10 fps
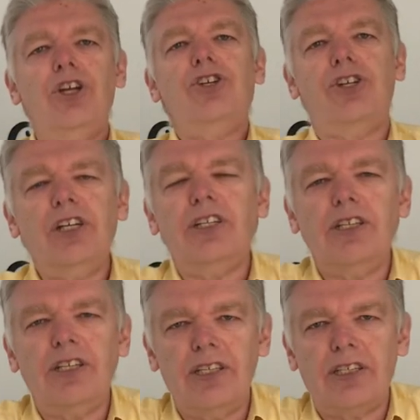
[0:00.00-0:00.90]

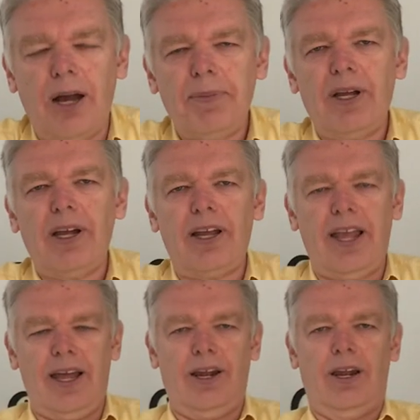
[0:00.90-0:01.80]
Jesus is coming
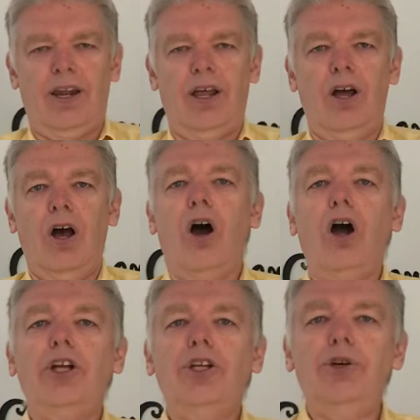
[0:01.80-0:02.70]
again.
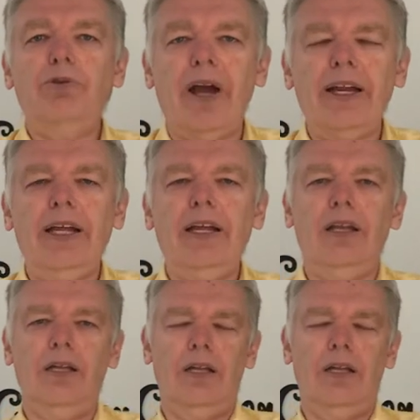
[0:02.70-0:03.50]
Are you ready?